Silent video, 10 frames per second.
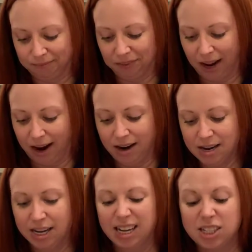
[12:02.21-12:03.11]
Okay?
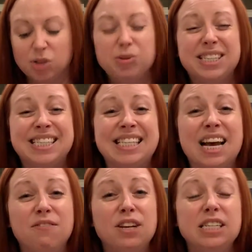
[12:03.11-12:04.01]
So
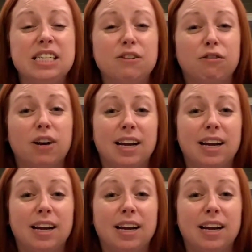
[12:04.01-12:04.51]
7 different